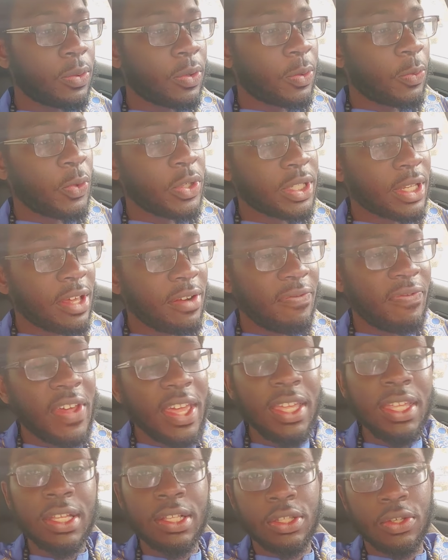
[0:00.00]
what's
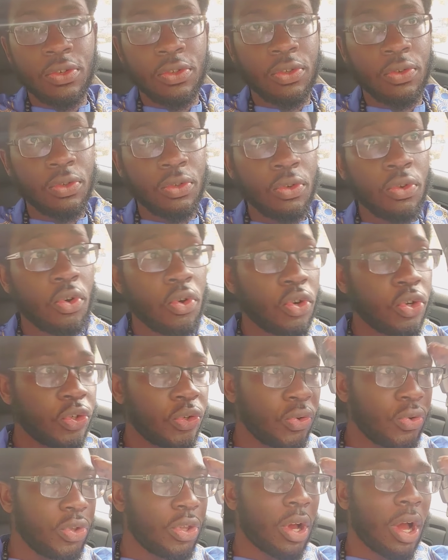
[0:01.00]
convenient to you. You're going to
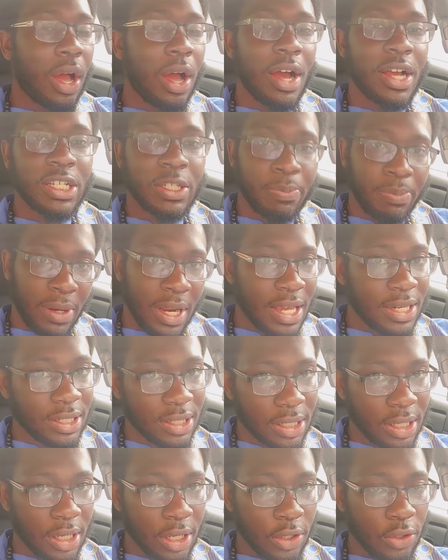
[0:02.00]
do your heart's pleasure.
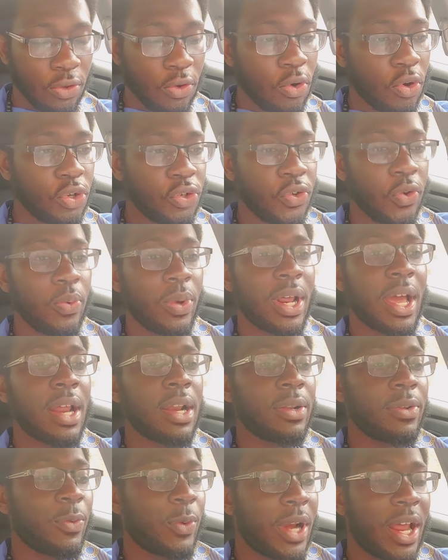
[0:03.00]
You're going to do
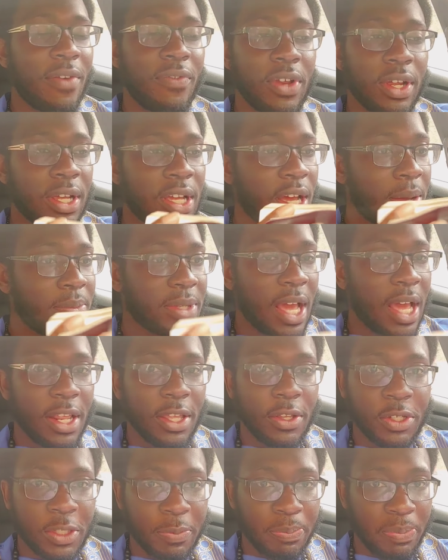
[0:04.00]
whatever comes out
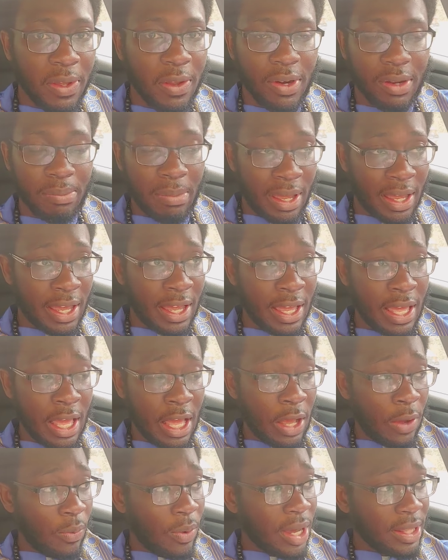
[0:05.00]
of your spirit, man
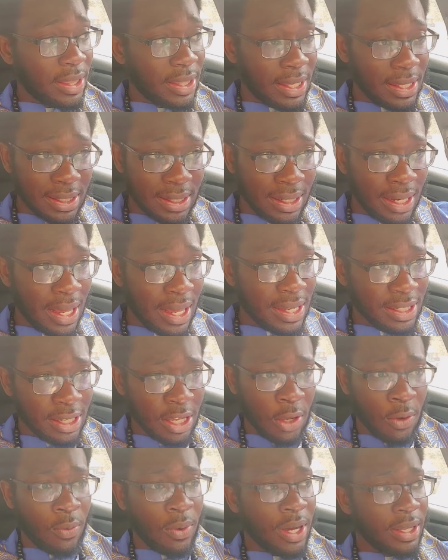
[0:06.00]
whether it's lust,
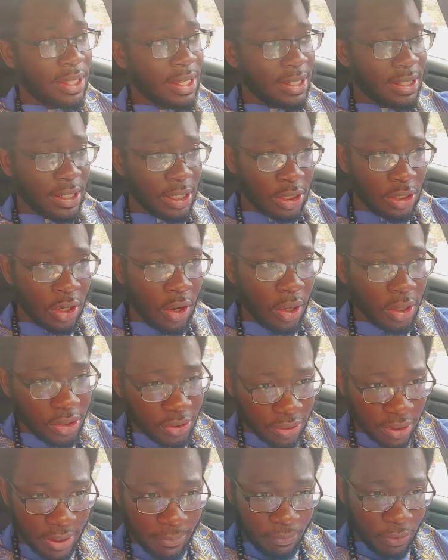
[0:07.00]
whether it's
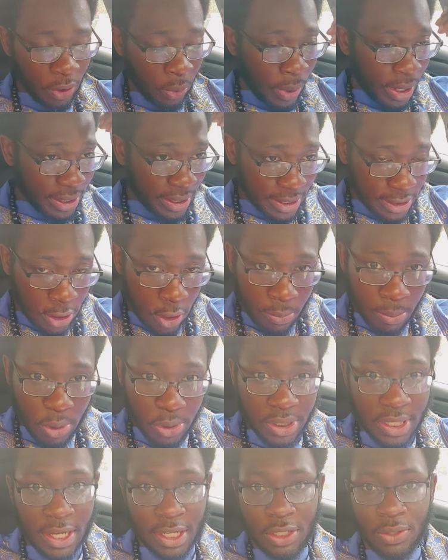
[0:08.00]
adultery, whether it's
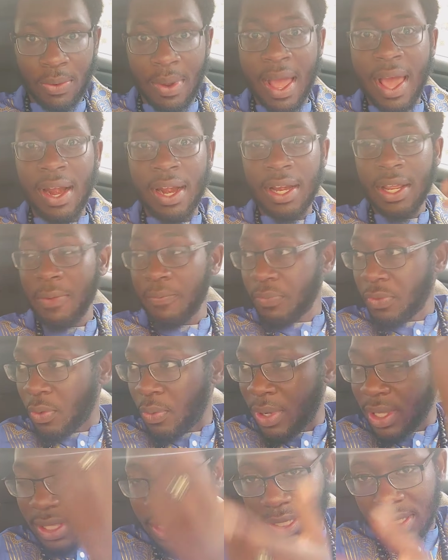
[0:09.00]
homosexuality,
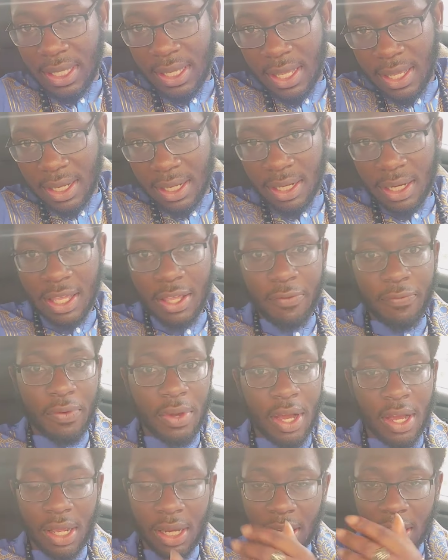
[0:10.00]
whether it's eating clean,
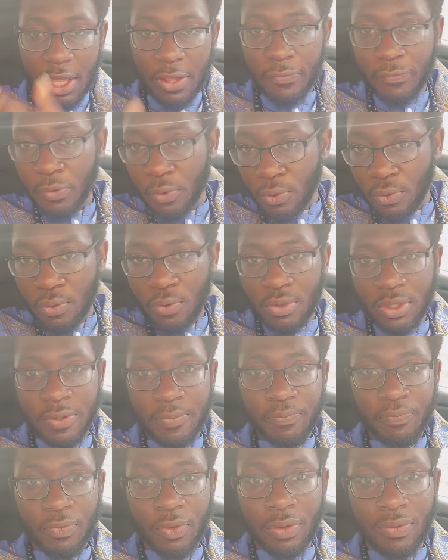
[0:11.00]
unclean foods,
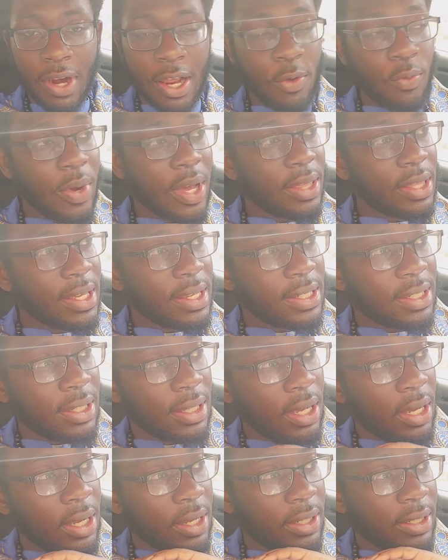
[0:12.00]
right? Whether it's
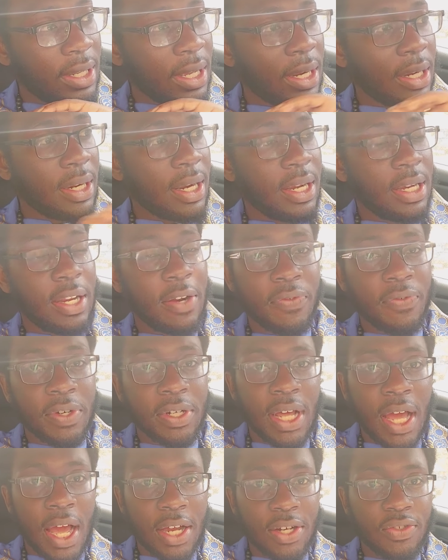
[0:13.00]
uh, dealing in different
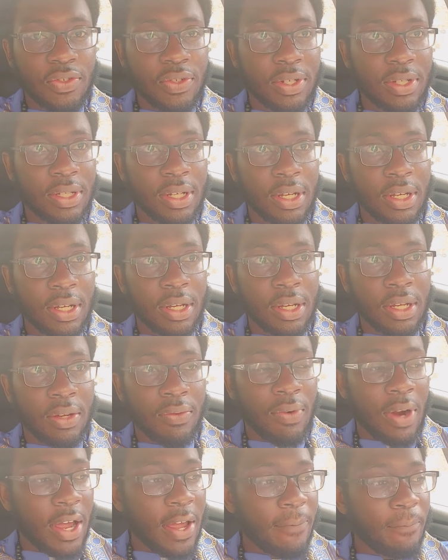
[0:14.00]
doctrines,
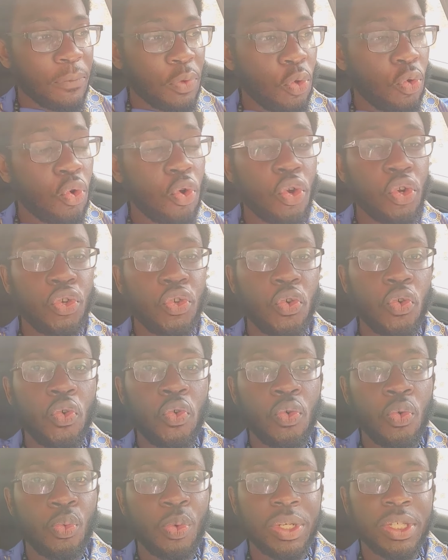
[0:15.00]
right? You're going to do
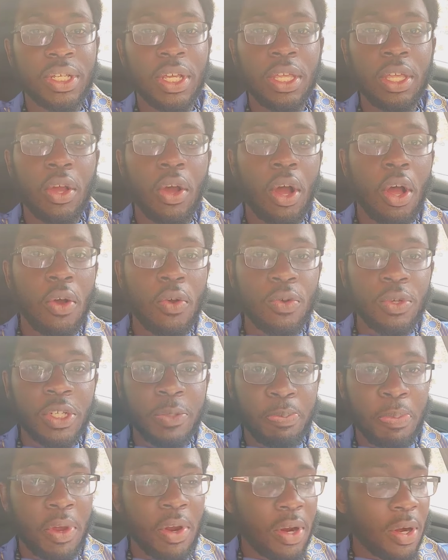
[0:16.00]
what's in your own
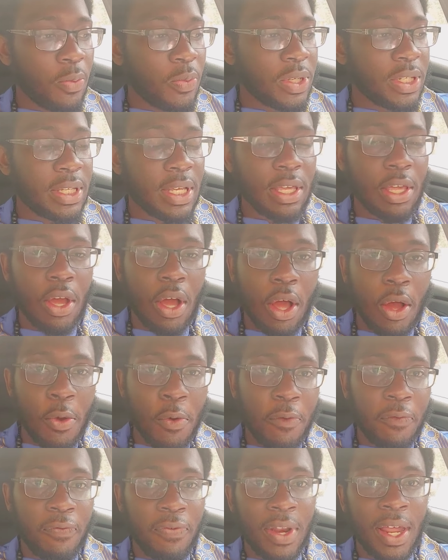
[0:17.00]
spirit and what's in your
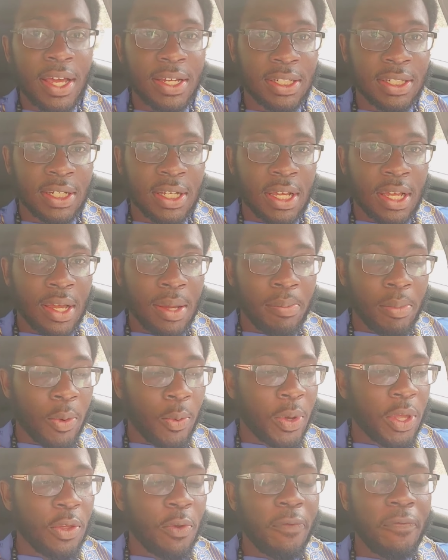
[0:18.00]
own flesh. But
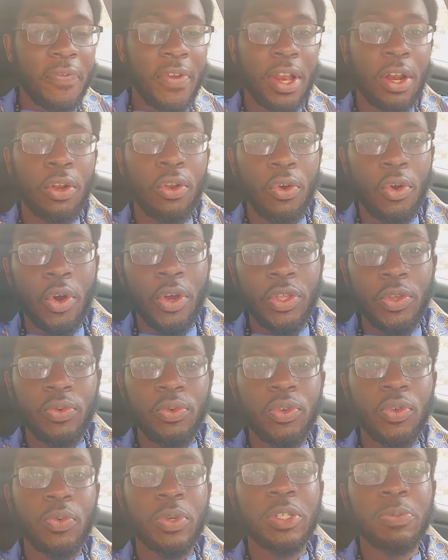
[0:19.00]
when you fear the Lord, you
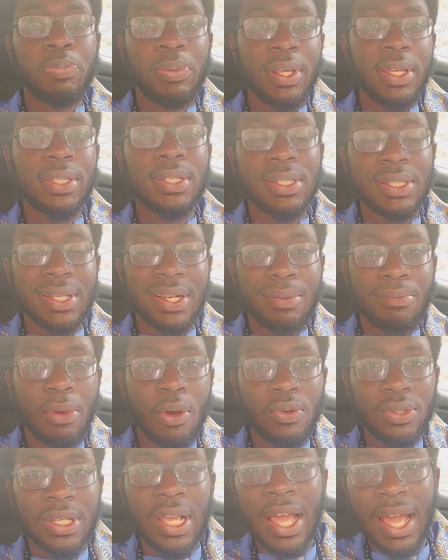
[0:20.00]
do what's pleasing to the
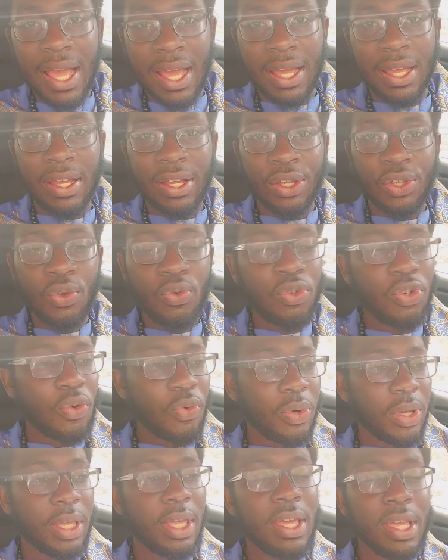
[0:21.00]
Most High. You do
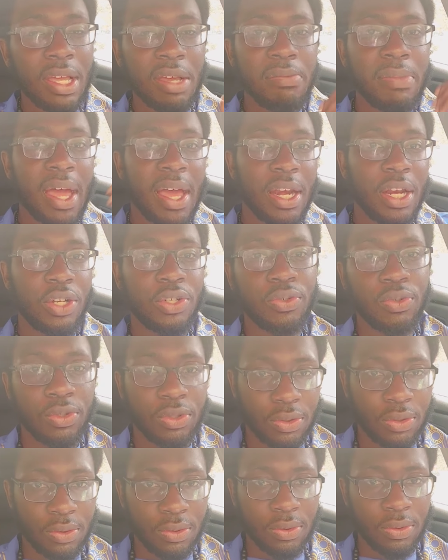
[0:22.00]
what He commanded you to
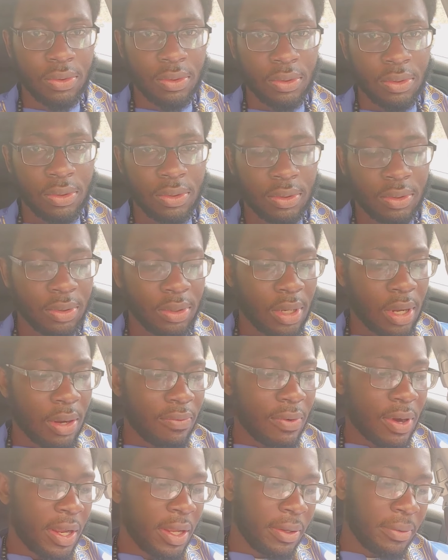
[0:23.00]
do. All
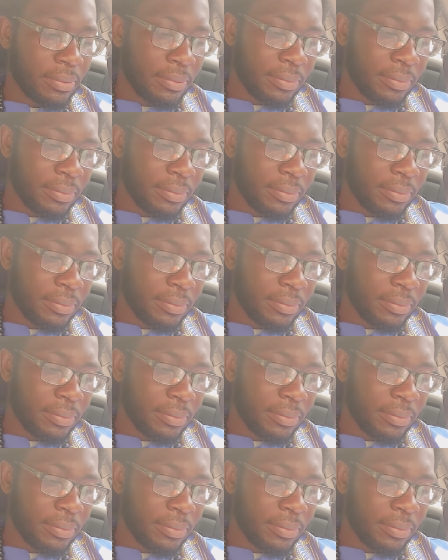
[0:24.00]
right?